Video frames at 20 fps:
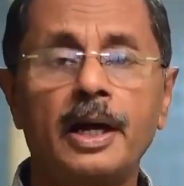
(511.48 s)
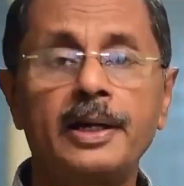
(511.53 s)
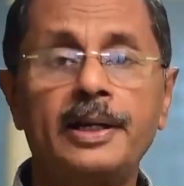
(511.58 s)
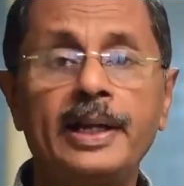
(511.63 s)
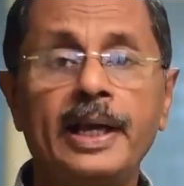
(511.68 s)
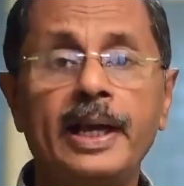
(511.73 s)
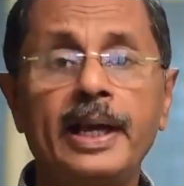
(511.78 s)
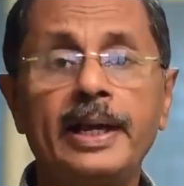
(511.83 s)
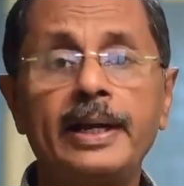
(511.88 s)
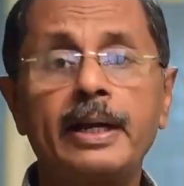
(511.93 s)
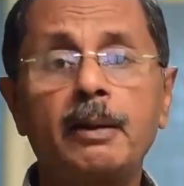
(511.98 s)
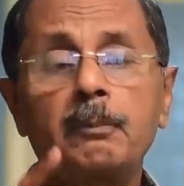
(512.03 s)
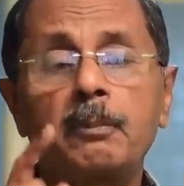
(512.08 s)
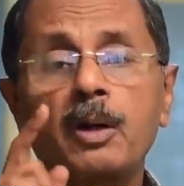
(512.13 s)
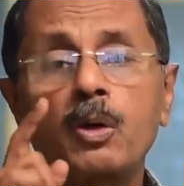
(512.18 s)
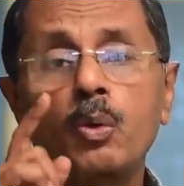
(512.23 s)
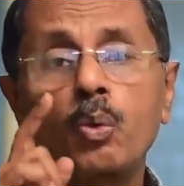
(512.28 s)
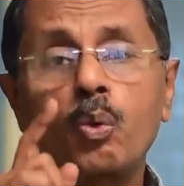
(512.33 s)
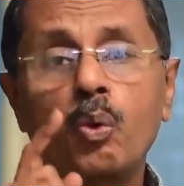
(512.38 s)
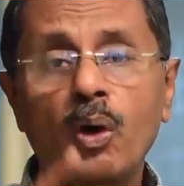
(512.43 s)
day
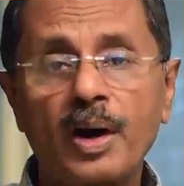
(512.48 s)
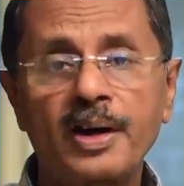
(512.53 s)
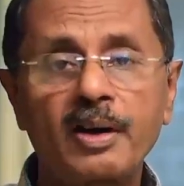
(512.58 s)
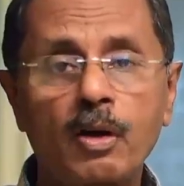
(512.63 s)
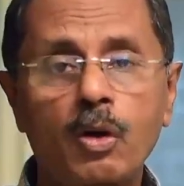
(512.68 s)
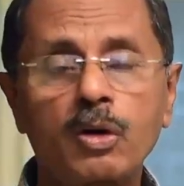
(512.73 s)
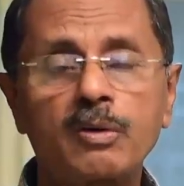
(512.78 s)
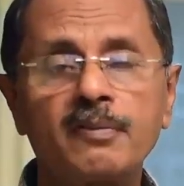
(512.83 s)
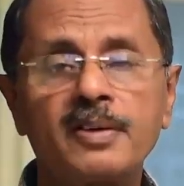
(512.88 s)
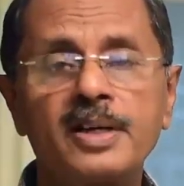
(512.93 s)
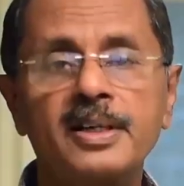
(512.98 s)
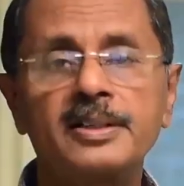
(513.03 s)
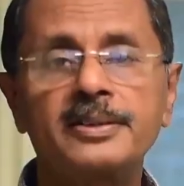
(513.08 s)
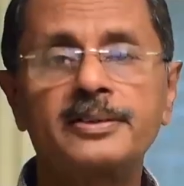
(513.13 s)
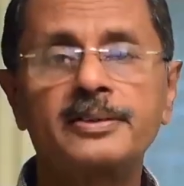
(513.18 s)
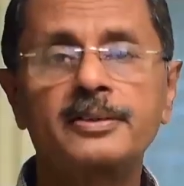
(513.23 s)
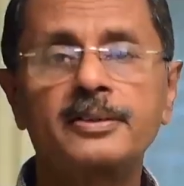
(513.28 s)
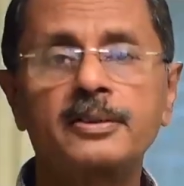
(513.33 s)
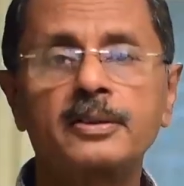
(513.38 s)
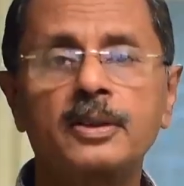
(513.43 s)
number 1
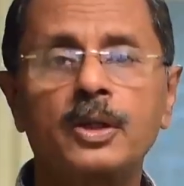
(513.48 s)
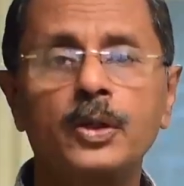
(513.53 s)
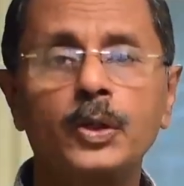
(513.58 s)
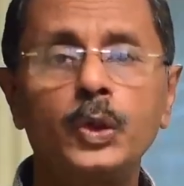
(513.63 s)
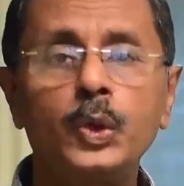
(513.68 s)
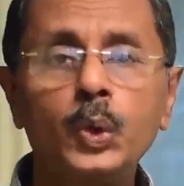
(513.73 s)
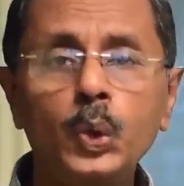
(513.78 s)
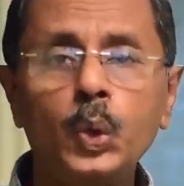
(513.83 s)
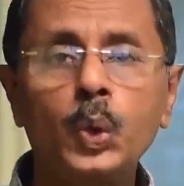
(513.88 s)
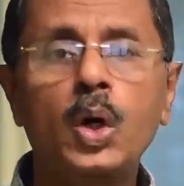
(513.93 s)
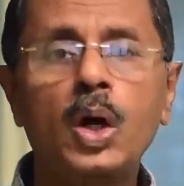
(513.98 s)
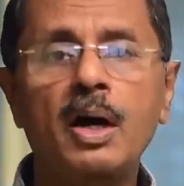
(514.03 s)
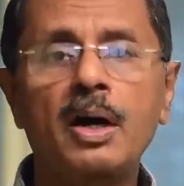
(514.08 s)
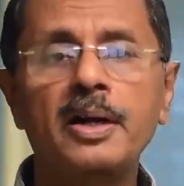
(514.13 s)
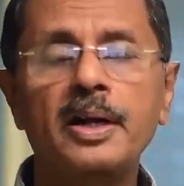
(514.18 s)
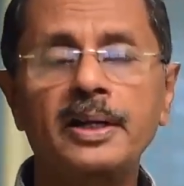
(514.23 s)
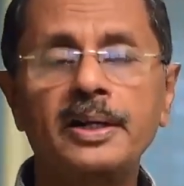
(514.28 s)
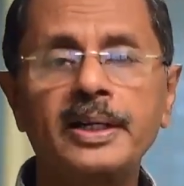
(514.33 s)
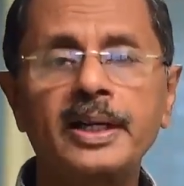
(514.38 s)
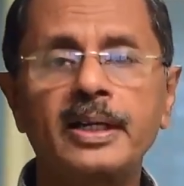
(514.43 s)
onwards, you
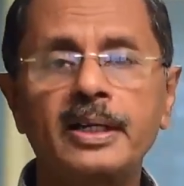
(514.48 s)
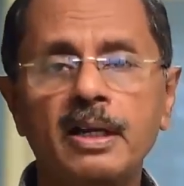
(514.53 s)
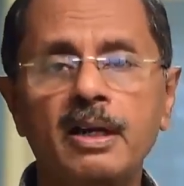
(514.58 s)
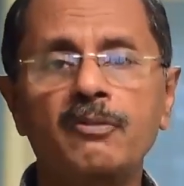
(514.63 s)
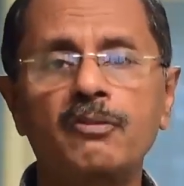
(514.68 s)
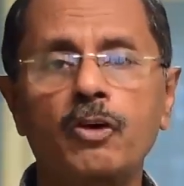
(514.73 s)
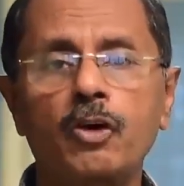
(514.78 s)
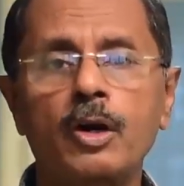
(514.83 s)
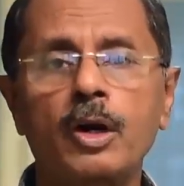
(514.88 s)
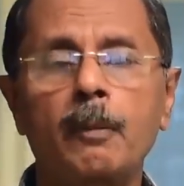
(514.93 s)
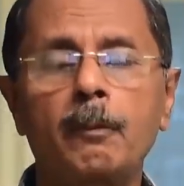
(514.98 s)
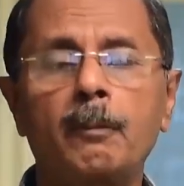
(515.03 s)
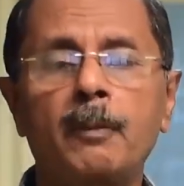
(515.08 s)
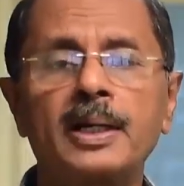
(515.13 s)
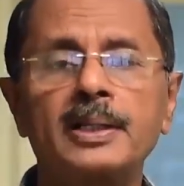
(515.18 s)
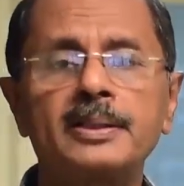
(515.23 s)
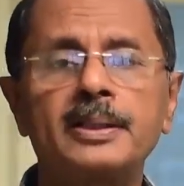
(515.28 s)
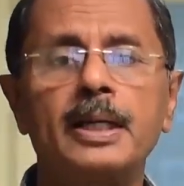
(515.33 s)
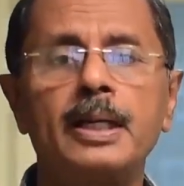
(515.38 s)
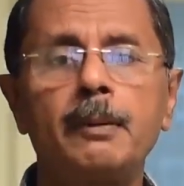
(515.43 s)
are entitled for a
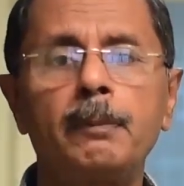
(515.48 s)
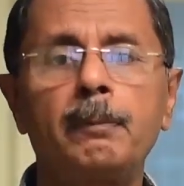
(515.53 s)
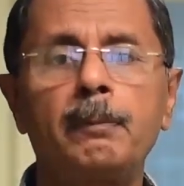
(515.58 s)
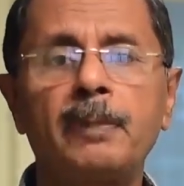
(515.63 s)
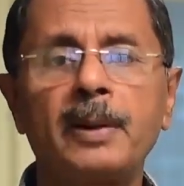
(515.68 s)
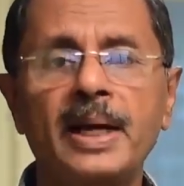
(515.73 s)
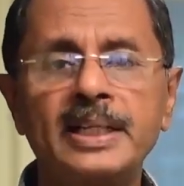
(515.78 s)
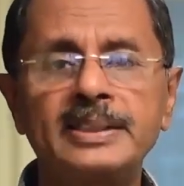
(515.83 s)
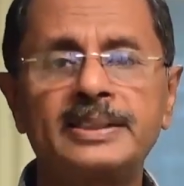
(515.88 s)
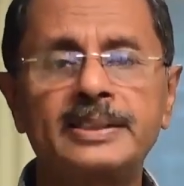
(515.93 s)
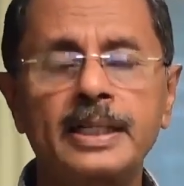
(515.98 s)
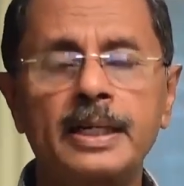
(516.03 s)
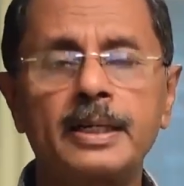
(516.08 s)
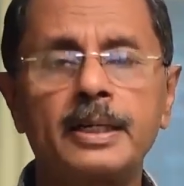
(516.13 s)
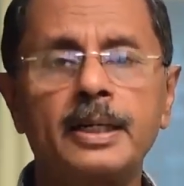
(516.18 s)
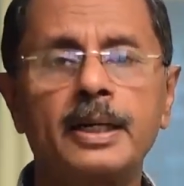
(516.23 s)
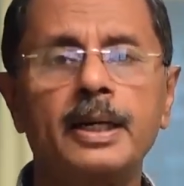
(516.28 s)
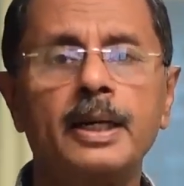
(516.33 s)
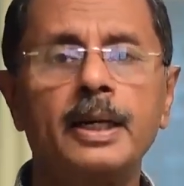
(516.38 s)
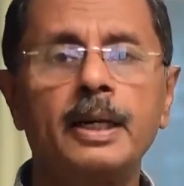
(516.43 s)
monthly
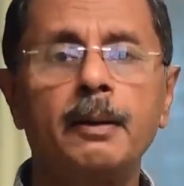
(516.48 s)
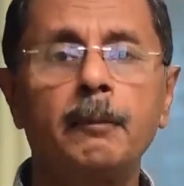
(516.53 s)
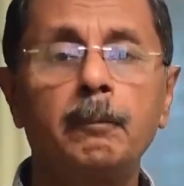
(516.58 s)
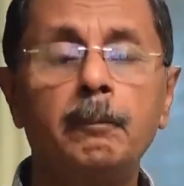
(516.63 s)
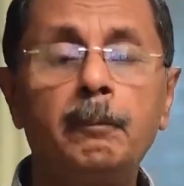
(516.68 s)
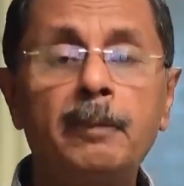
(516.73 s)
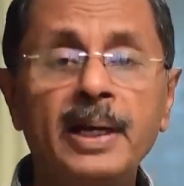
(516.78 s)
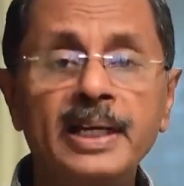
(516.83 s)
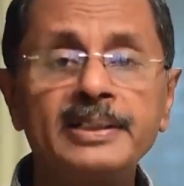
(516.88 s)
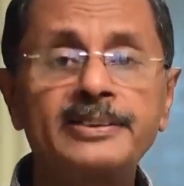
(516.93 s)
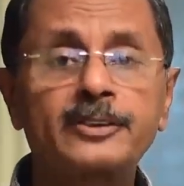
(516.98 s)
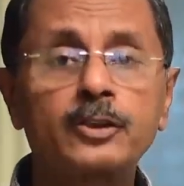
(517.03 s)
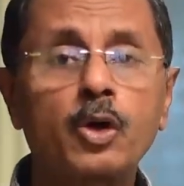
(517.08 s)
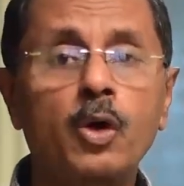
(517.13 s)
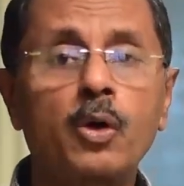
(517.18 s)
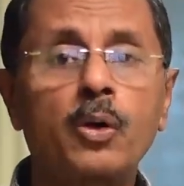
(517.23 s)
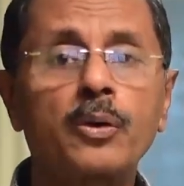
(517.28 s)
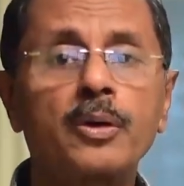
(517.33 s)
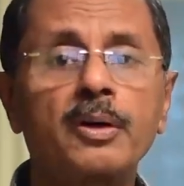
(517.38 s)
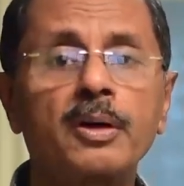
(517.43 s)
pension based
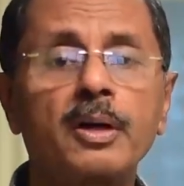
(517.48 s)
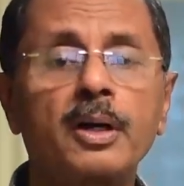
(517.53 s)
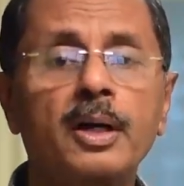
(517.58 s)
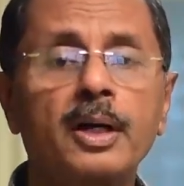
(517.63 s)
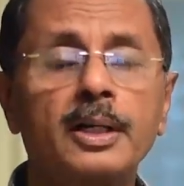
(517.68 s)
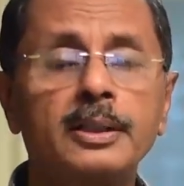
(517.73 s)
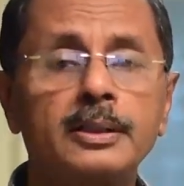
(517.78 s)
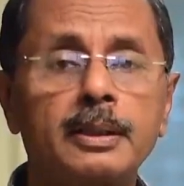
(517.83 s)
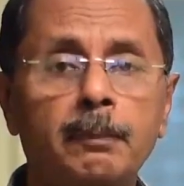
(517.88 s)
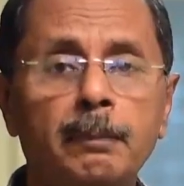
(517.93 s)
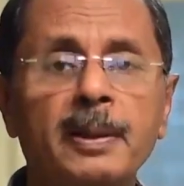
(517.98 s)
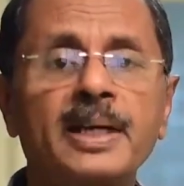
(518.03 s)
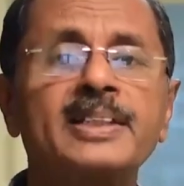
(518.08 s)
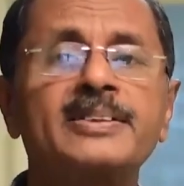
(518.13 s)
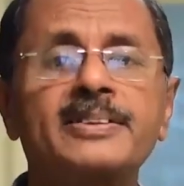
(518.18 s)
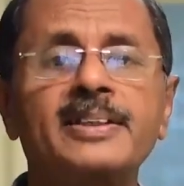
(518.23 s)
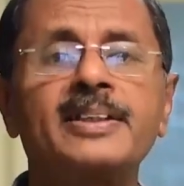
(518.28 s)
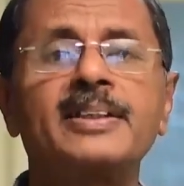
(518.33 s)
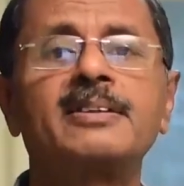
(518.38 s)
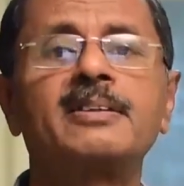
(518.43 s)
on the
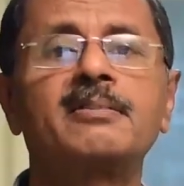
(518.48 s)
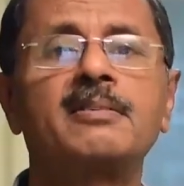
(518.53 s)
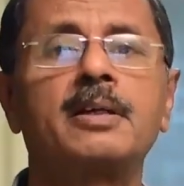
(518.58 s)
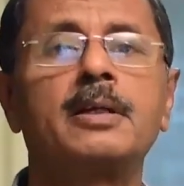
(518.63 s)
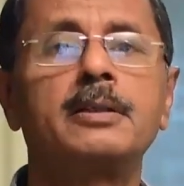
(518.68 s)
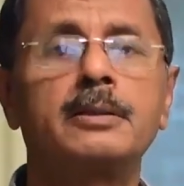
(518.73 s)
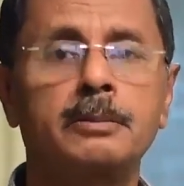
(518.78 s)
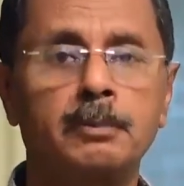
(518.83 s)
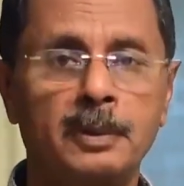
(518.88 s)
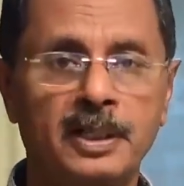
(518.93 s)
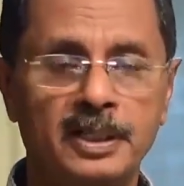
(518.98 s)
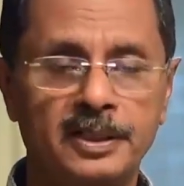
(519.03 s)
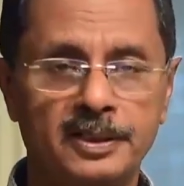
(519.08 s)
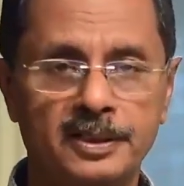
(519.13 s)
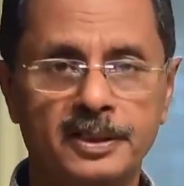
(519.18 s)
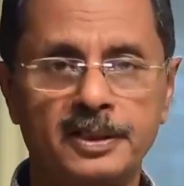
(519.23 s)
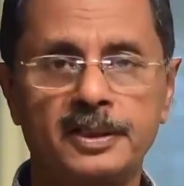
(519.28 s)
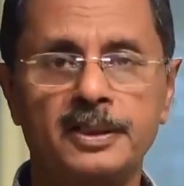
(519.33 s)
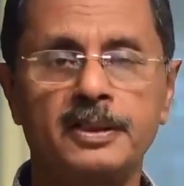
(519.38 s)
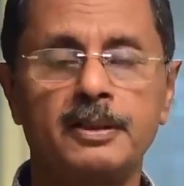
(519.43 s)
percentage of the
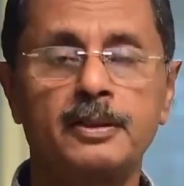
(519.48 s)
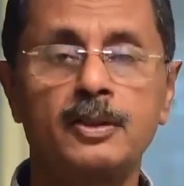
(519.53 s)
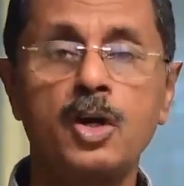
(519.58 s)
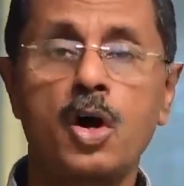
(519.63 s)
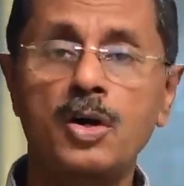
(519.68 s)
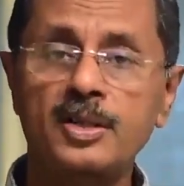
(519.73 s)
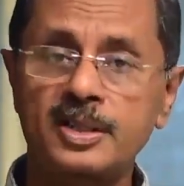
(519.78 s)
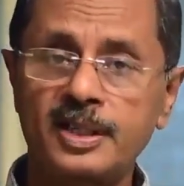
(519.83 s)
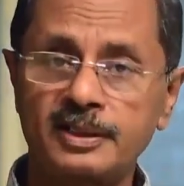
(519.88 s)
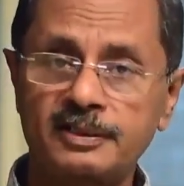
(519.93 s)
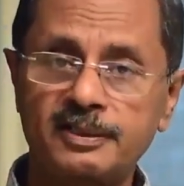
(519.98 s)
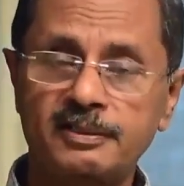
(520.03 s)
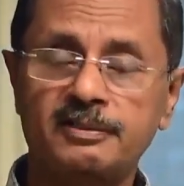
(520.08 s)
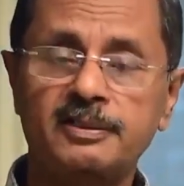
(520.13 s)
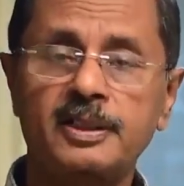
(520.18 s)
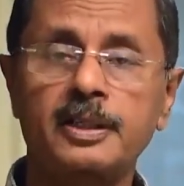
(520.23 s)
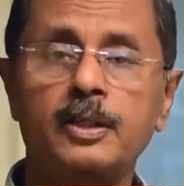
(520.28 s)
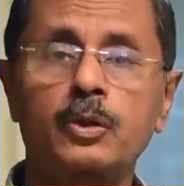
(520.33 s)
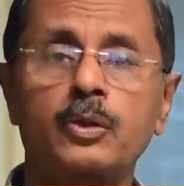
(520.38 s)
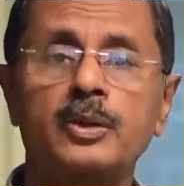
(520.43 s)
disability. Not
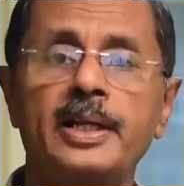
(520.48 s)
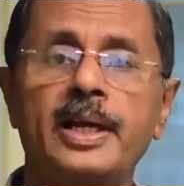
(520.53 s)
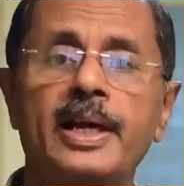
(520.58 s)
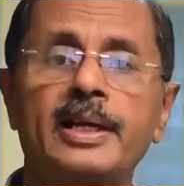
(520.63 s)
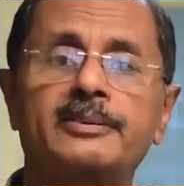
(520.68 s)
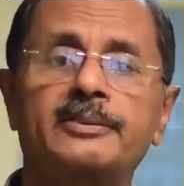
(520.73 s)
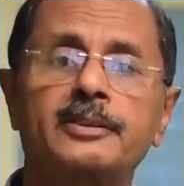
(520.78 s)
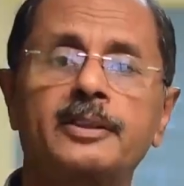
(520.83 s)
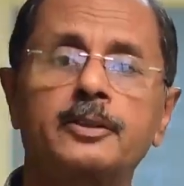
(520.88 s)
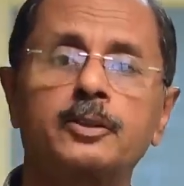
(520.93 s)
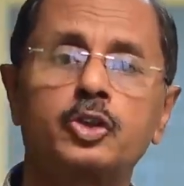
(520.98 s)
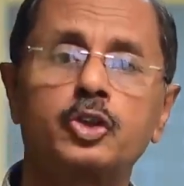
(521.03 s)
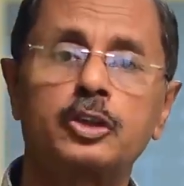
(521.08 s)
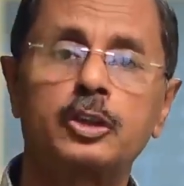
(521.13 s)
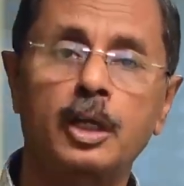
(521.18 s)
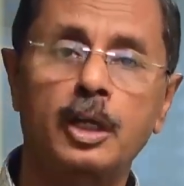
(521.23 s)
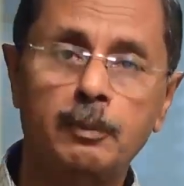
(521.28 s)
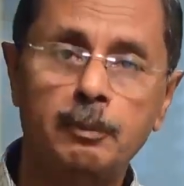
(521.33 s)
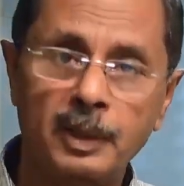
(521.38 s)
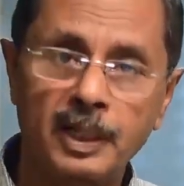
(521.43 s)
necessarily the accident should
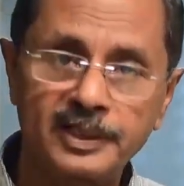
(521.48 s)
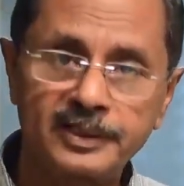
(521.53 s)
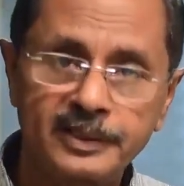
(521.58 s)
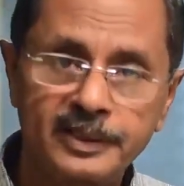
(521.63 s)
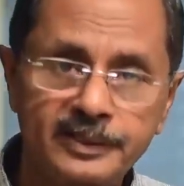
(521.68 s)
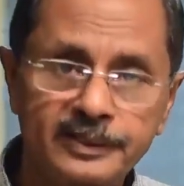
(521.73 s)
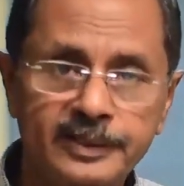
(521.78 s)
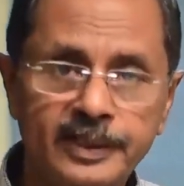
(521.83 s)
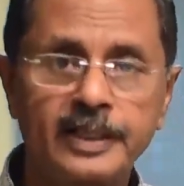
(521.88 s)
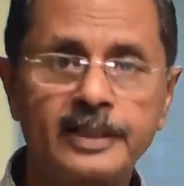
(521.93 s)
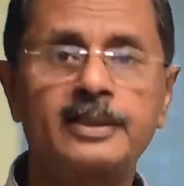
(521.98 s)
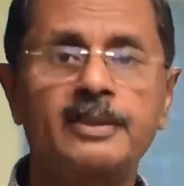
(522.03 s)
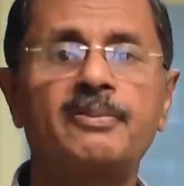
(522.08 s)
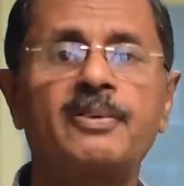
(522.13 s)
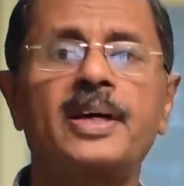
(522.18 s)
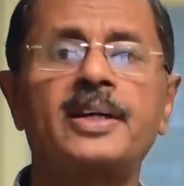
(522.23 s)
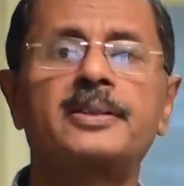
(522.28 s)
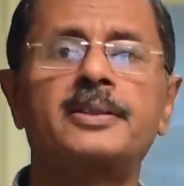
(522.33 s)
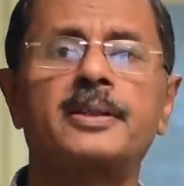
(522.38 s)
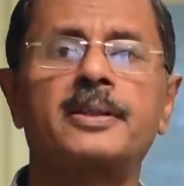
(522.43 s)
take place inside the
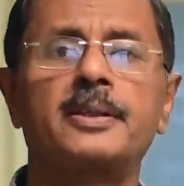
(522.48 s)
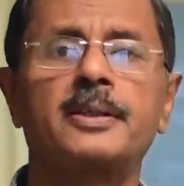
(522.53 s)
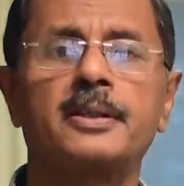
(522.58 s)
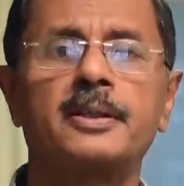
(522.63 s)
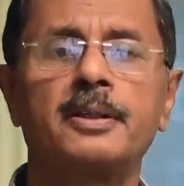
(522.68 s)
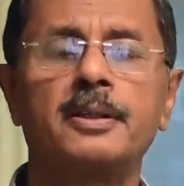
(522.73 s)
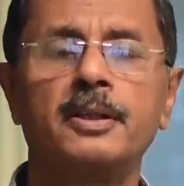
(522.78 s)
factory.